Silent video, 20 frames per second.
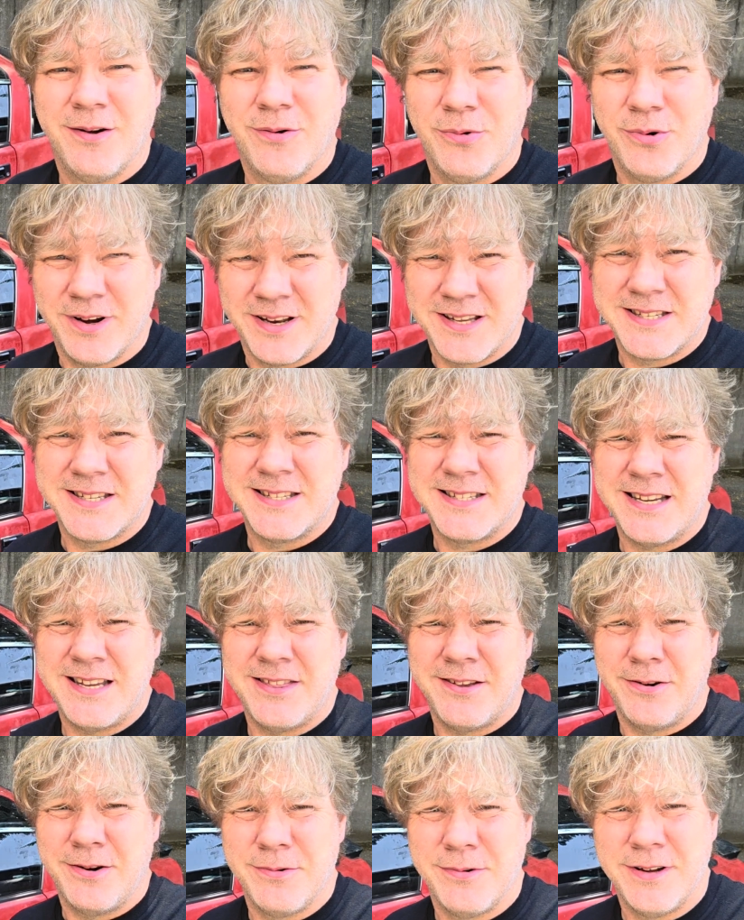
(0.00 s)
What is a
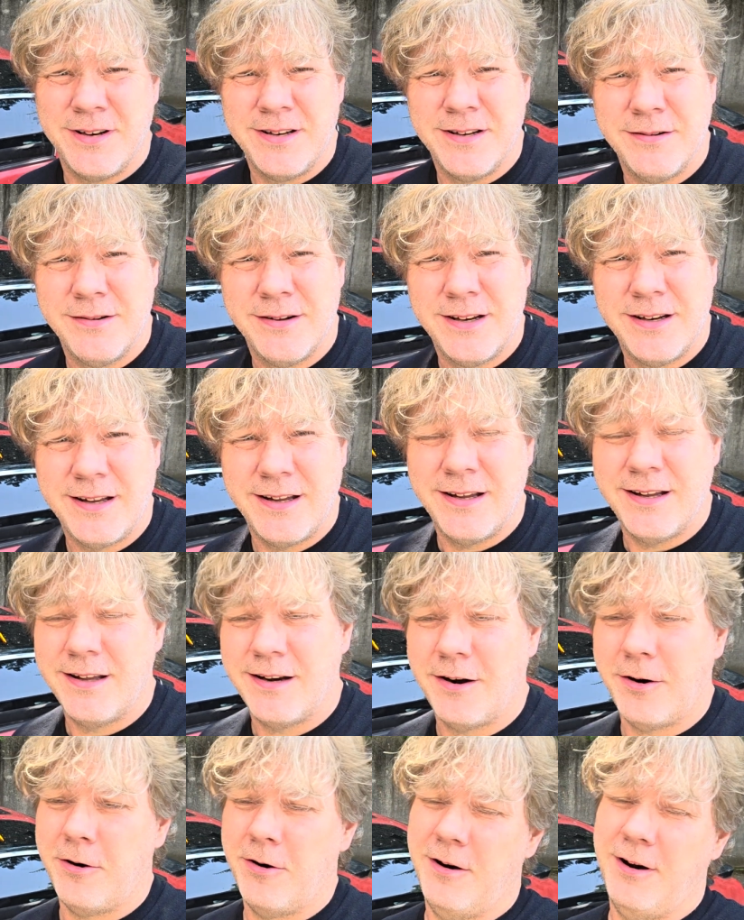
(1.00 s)
Z31 doing
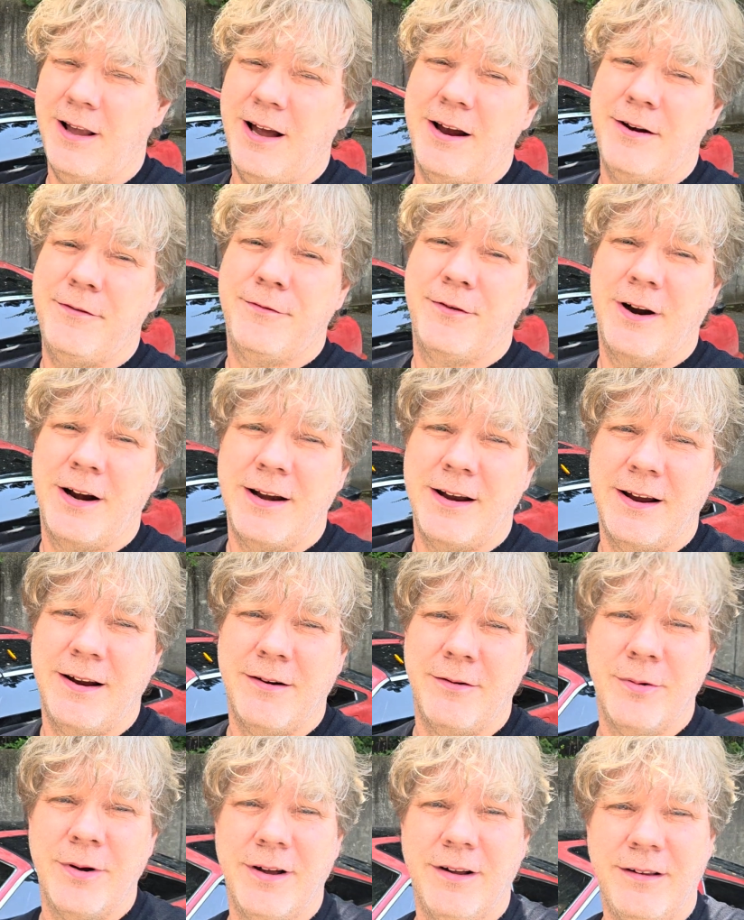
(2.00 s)
in our life right
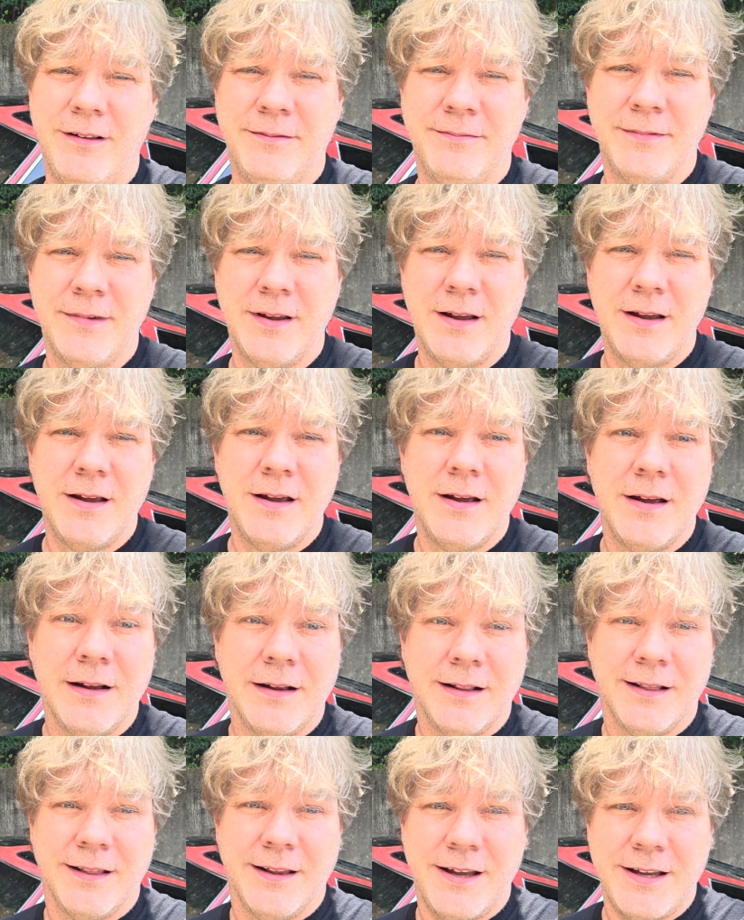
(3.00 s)
now? Well,
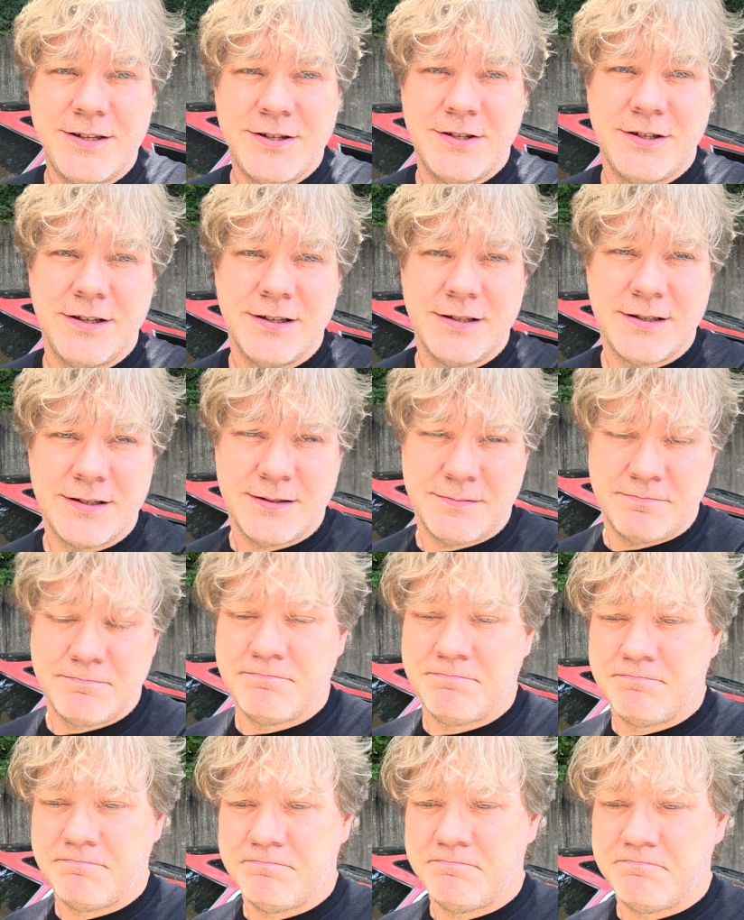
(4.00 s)
let's just
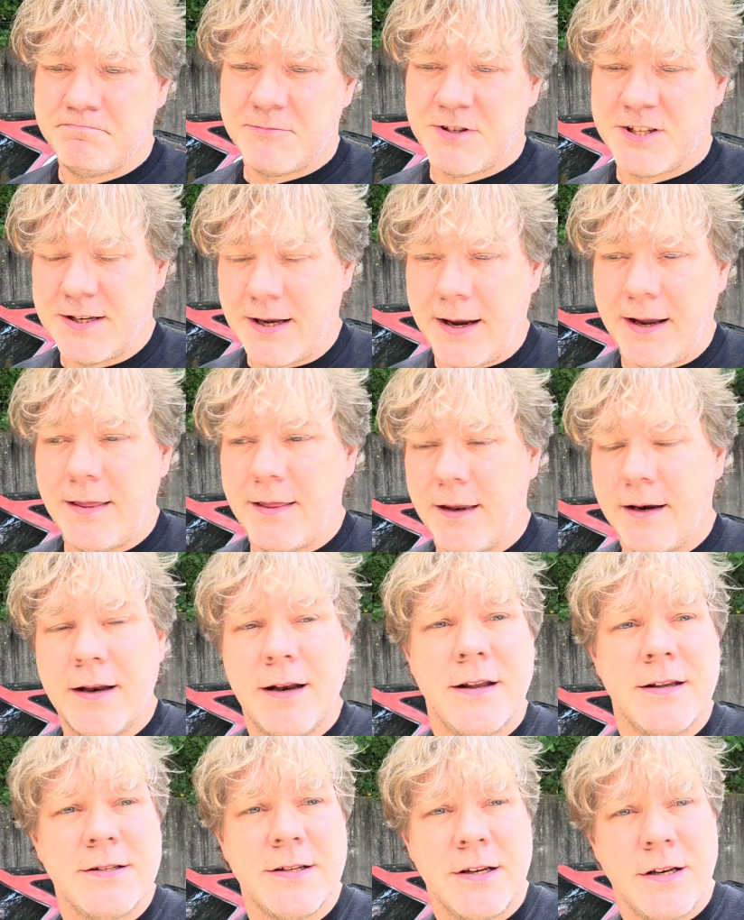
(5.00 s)
say that
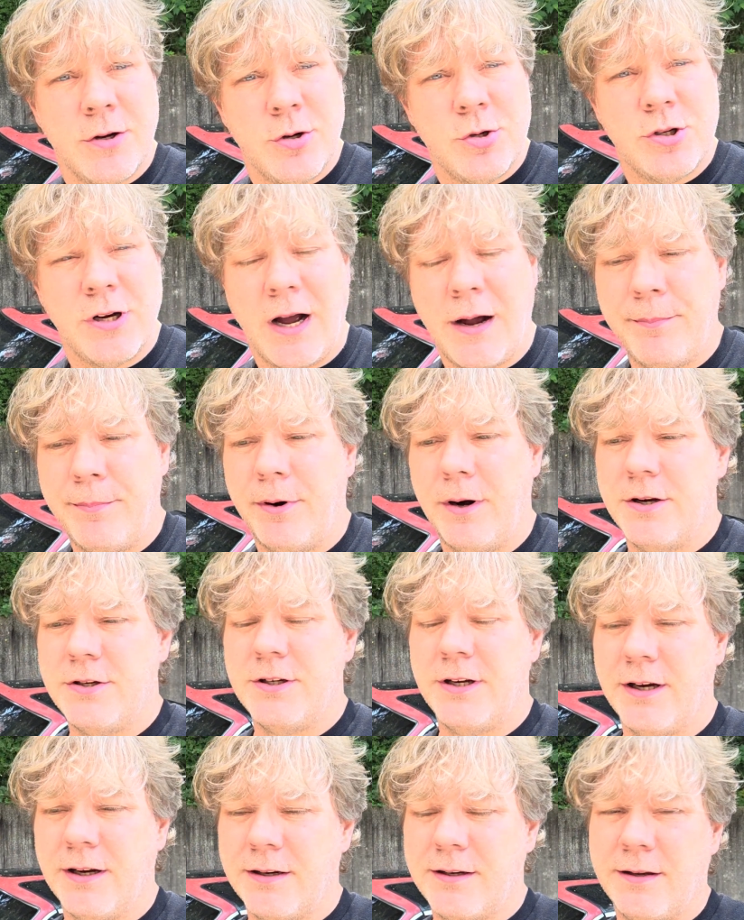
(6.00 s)
it is a new shop
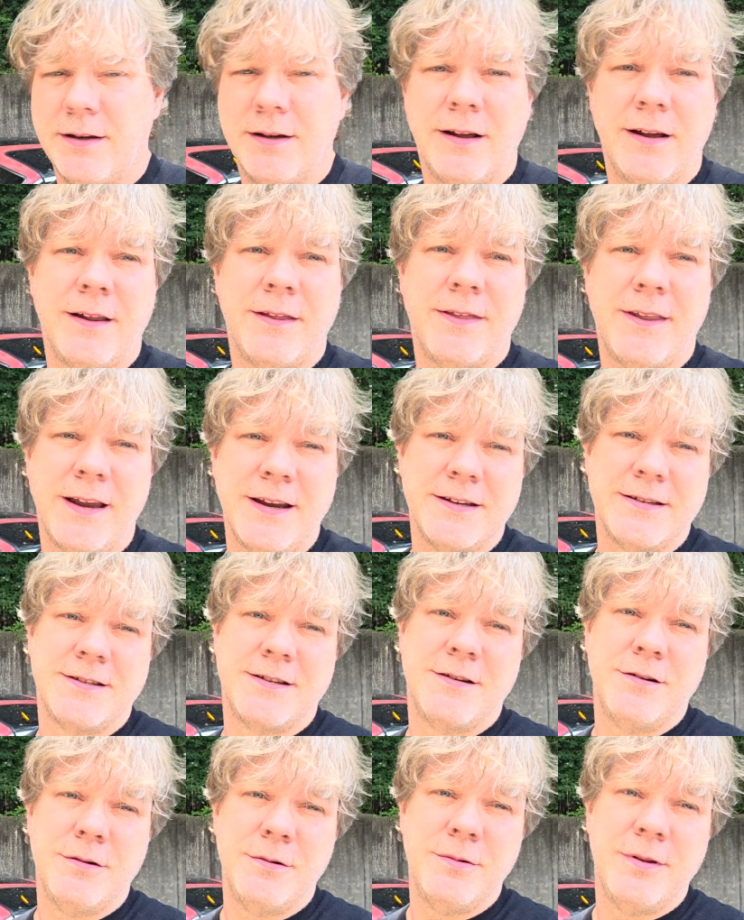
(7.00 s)
project. Thanks
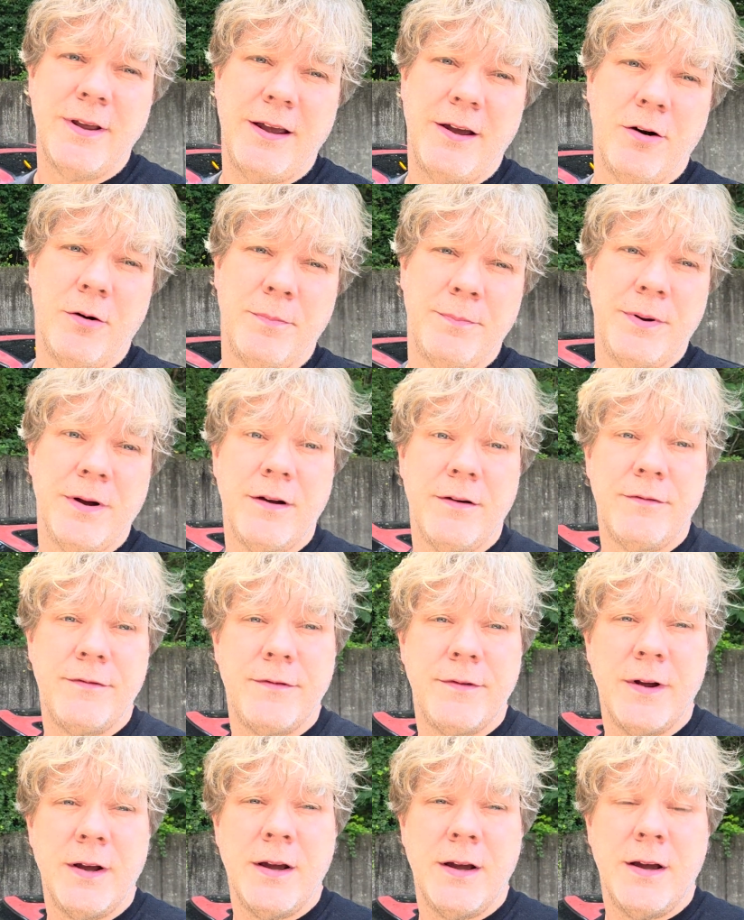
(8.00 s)
to the help
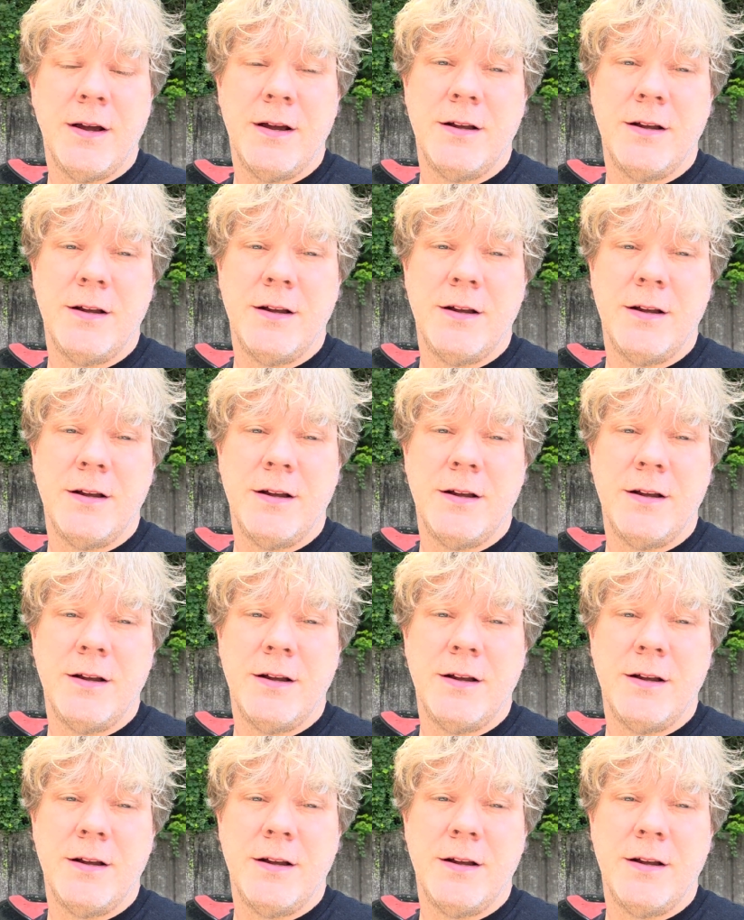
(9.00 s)
of